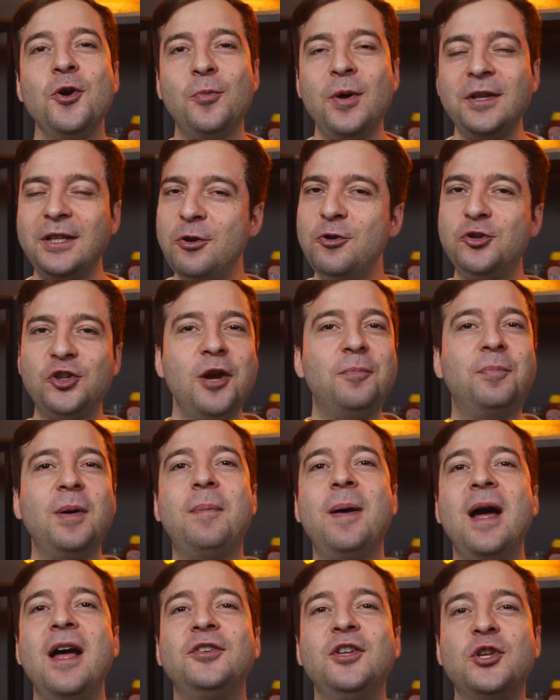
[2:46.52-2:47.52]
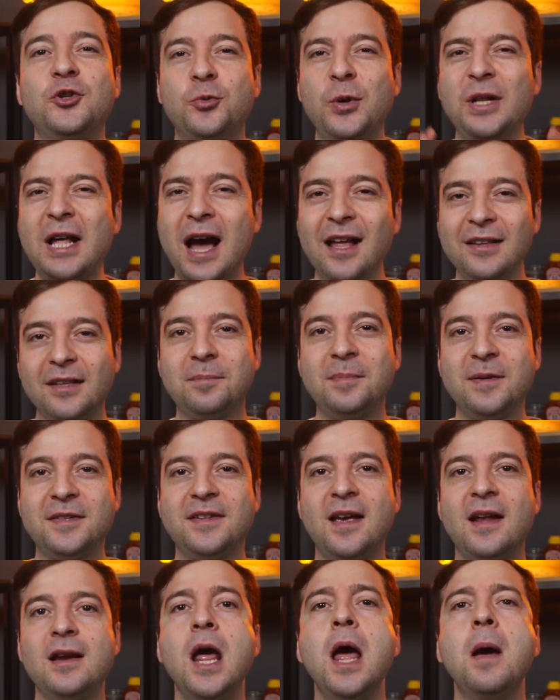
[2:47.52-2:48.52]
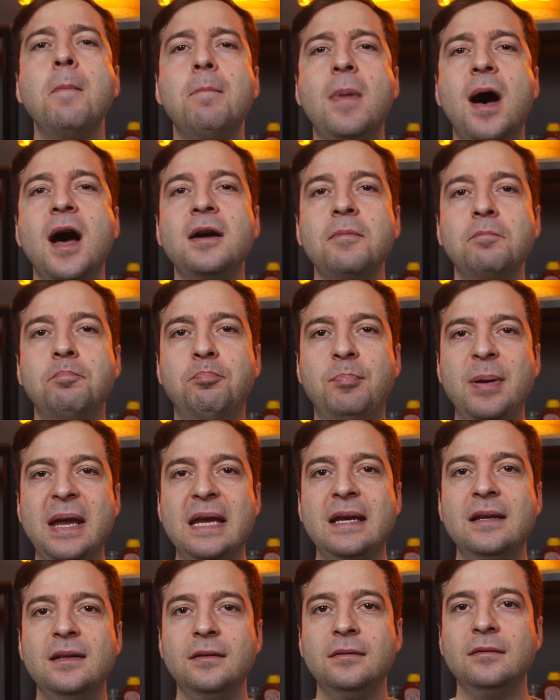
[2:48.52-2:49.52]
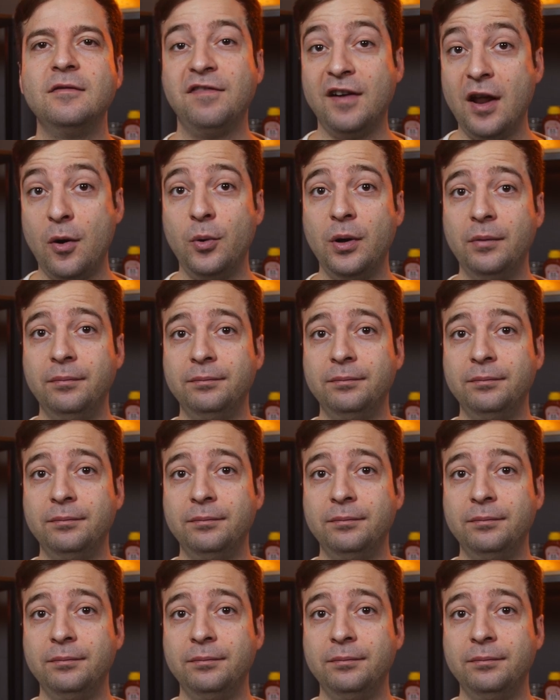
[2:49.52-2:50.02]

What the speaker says: Where they usually prepare this with 100% mung bean flour.